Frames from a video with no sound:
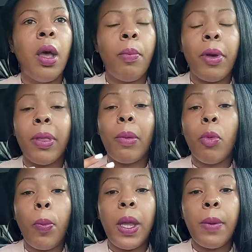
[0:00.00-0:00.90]
But the
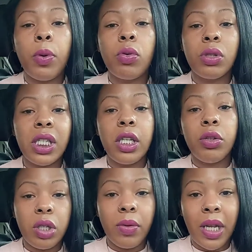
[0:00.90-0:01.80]
more people see you
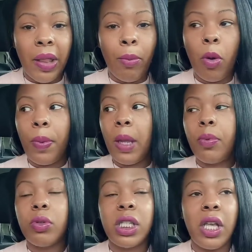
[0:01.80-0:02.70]
doing it, the more
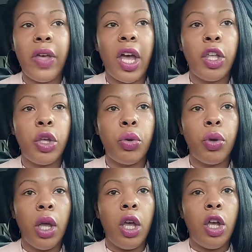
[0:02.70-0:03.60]
people see that you
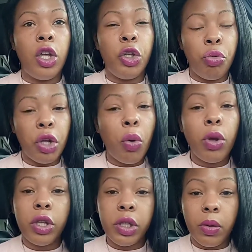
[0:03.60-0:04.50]
know what
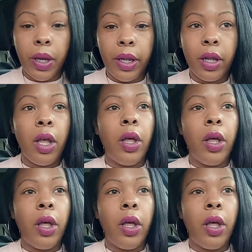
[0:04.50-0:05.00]
you're doing,